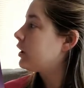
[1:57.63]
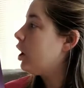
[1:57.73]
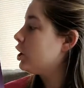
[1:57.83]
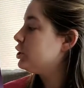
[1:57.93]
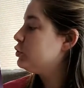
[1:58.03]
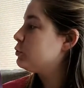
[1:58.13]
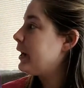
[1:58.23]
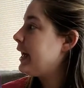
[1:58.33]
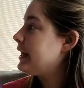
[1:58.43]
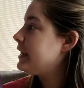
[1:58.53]
Are you
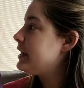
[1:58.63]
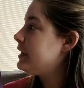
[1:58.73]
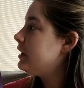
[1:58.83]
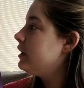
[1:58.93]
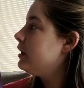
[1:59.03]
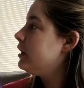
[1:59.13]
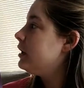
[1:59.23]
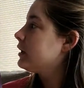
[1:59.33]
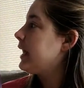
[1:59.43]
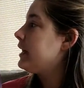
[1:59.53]
ready?
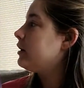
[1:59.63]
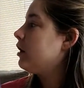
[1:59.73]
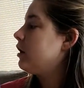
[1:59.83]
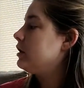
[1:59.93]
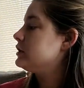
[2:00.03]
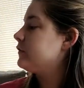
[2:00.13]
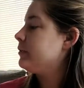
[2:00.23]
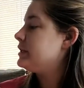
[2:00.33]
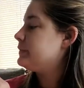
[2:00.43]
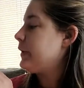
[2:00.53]
Cake called from
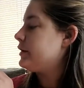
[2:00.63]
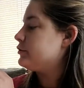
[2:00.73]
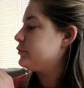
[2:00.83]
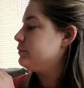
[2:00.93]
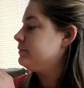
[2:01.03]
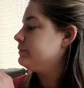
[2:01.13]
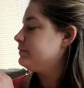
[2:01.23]
his bedroom.